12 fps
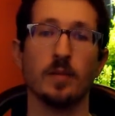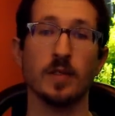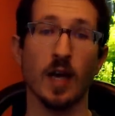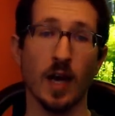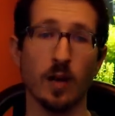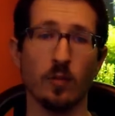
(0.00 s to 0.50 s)

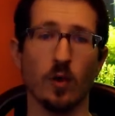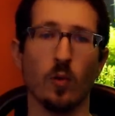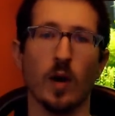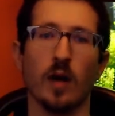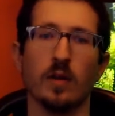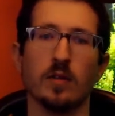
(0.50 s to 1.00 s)
time
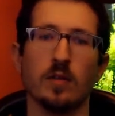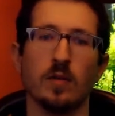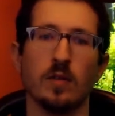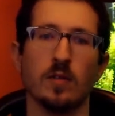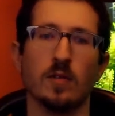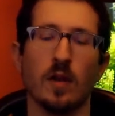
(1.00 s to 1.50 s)
required to
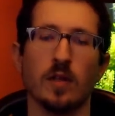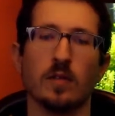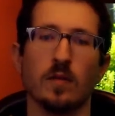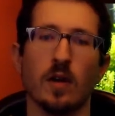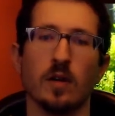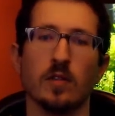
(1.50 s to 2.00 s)
induce loss
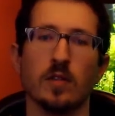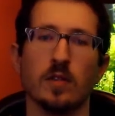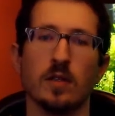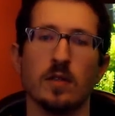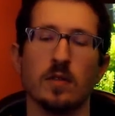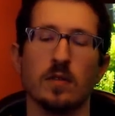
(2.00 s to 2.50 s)
of
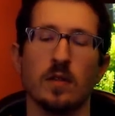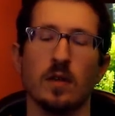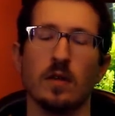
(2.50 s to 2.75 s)
consciousness,